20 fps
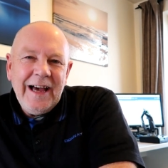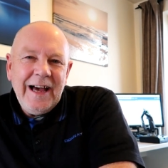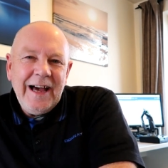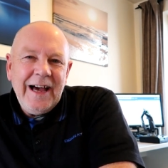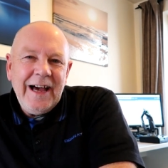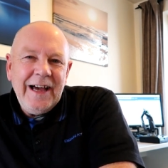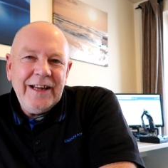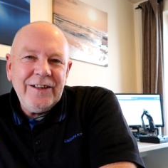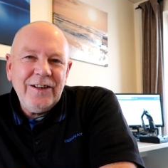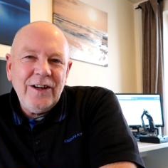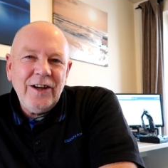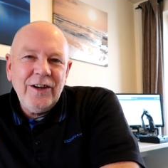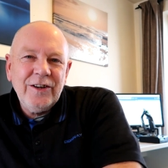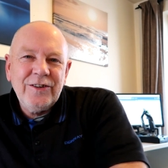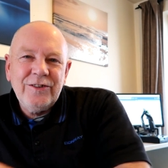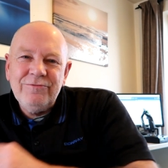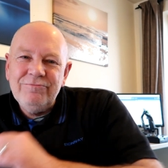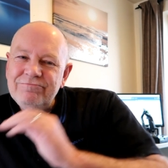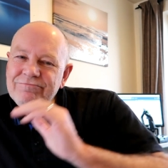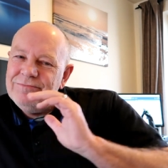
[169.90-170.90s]
and I,
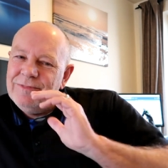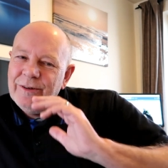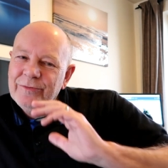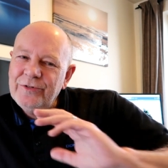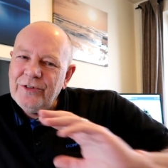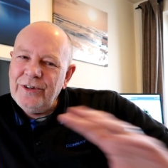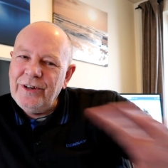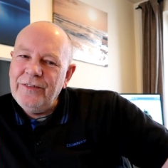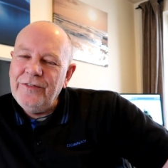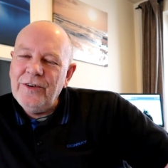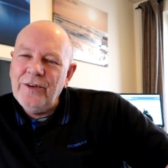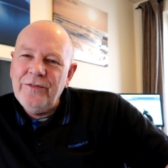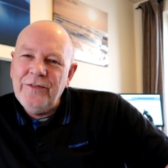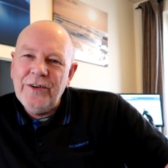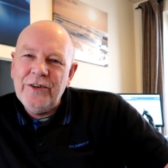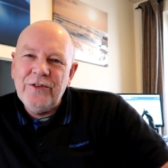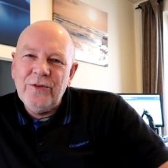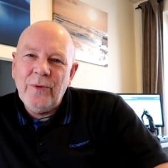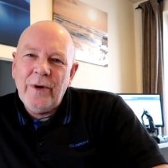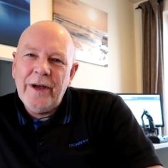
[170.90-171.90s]
I was only a few
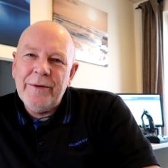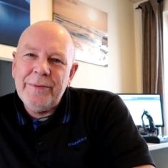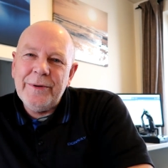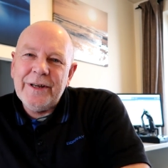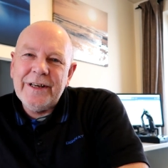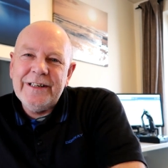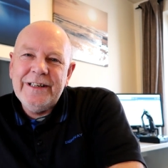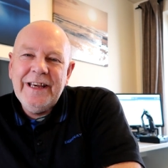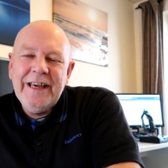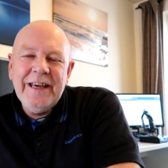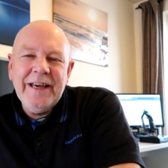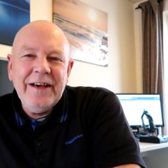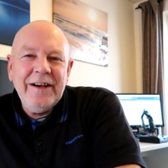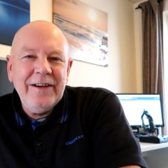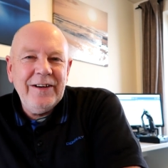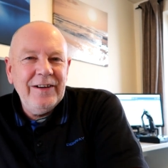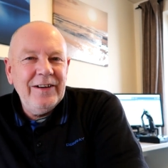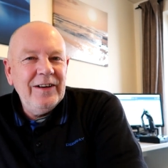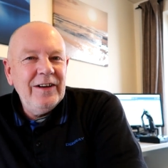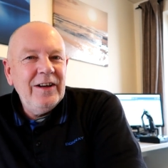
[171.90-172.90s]
feet away, but I could
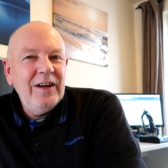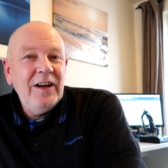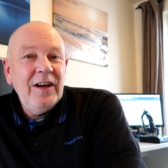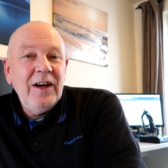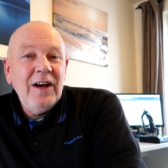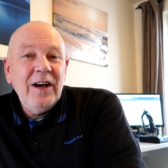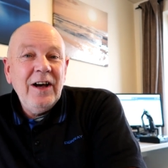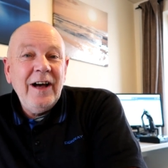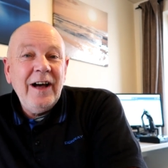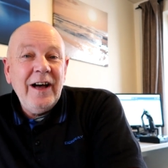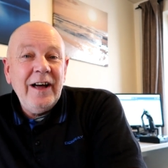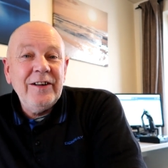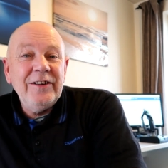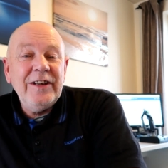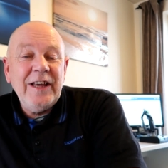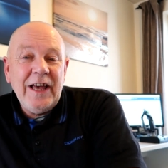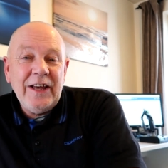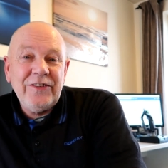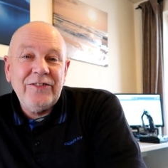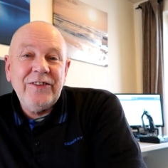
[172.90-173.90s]
hear. And
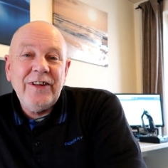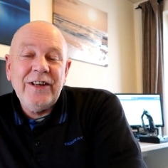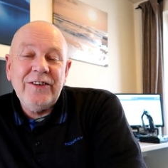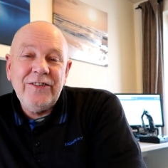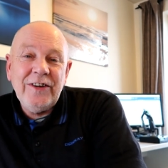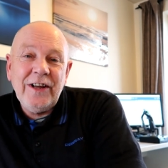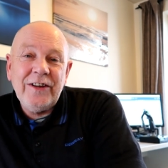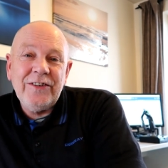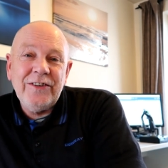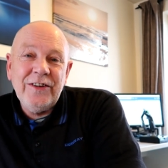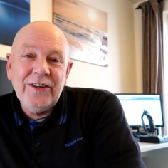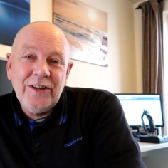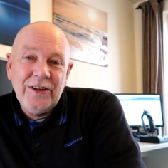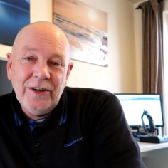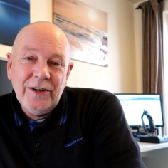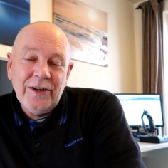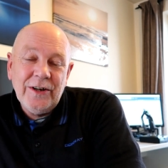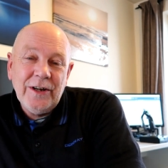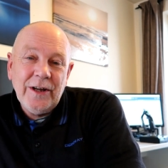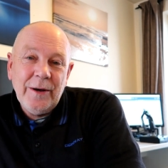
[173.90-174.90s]
yes, they're chatting the
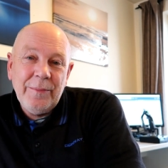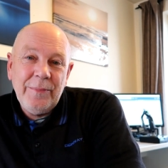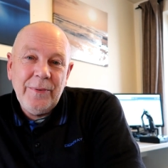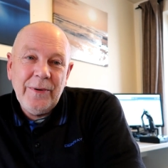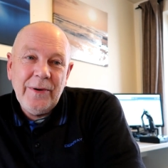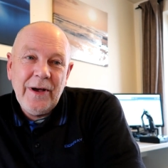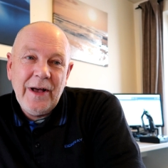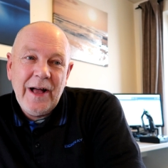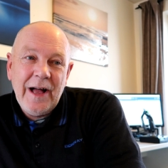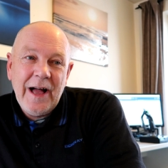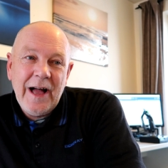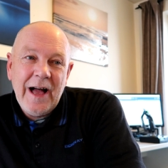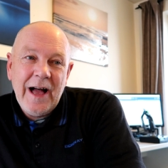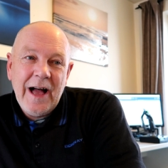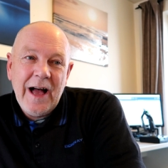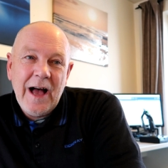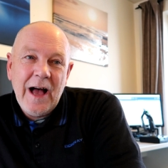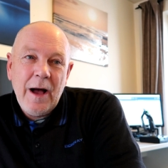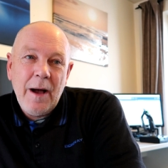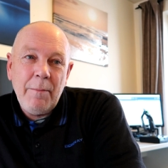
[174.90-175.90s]
girl up,
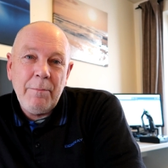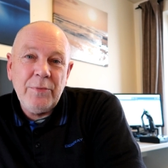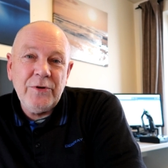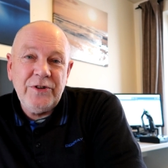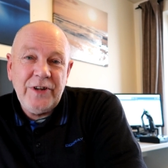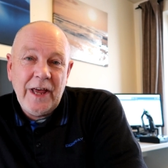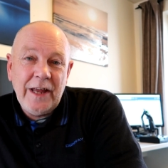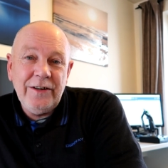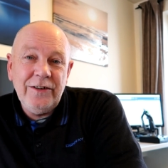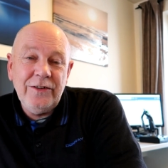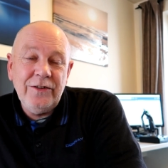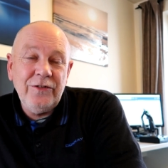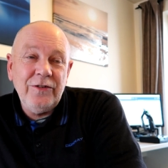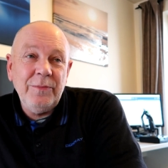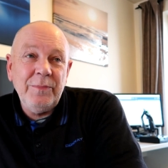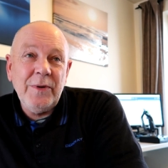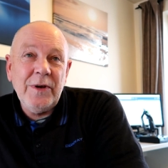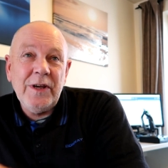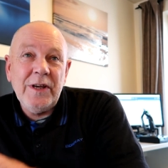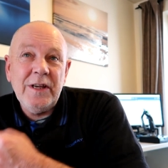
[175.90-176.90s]
pretending
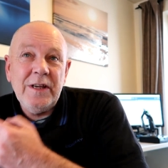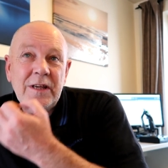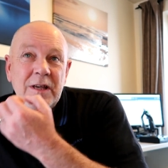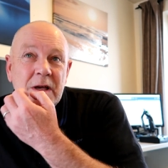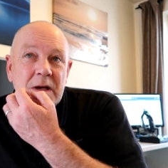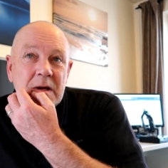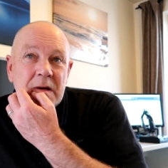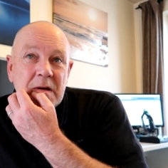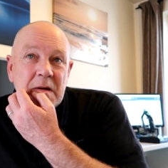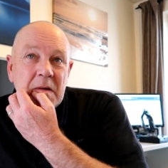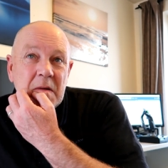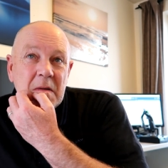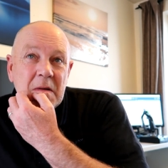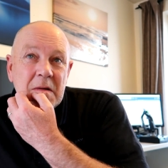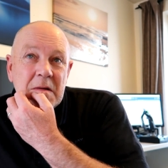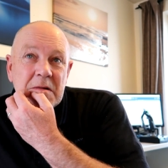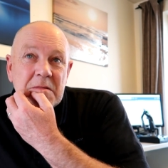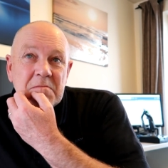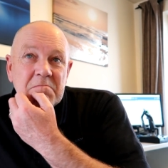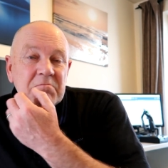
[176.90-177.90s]
to be
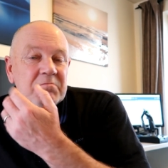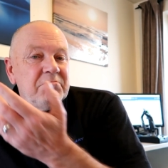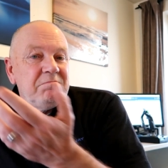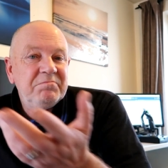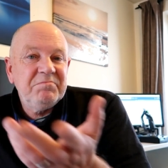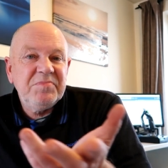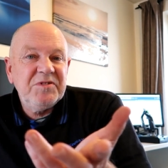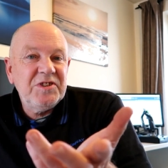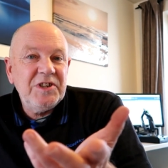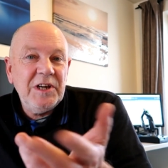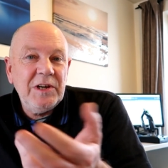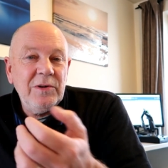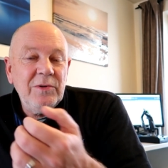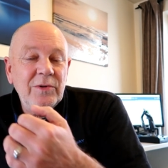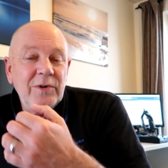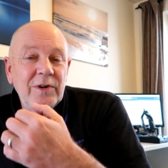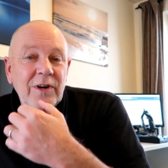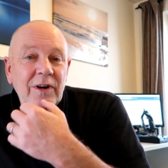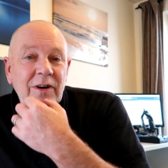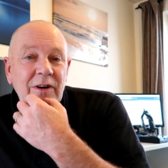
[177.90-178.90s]

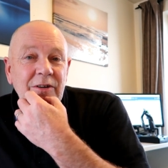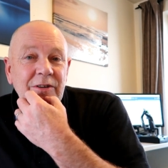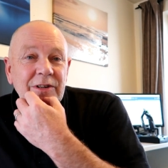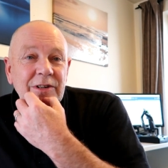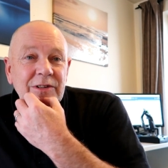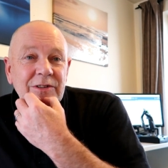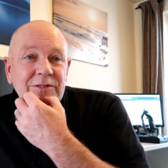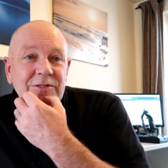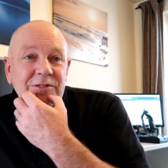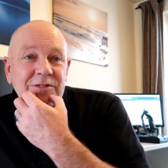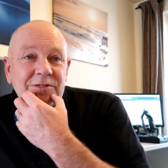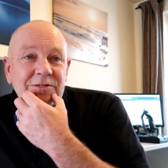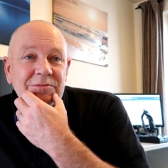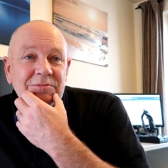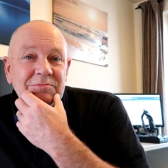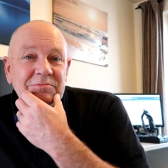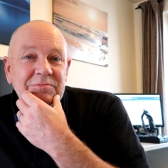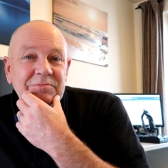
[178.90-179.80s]
single guys,